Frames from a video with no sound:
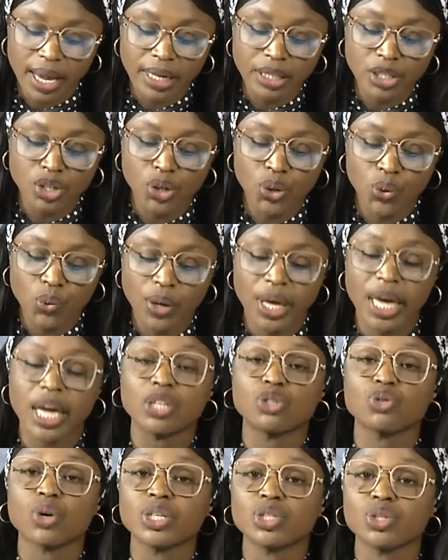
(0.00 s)
in
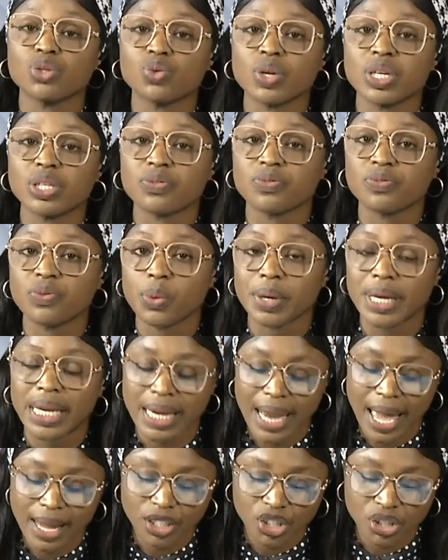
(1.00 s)
UK 2024
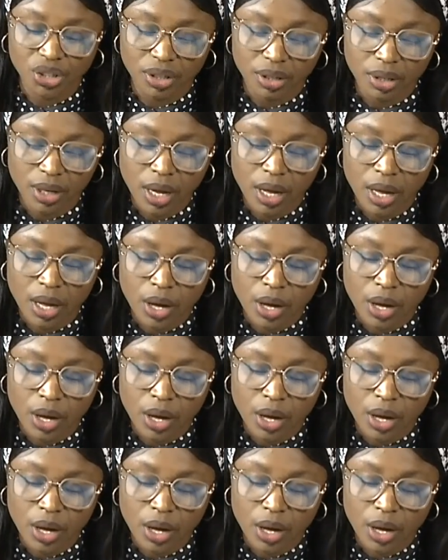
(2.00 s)
election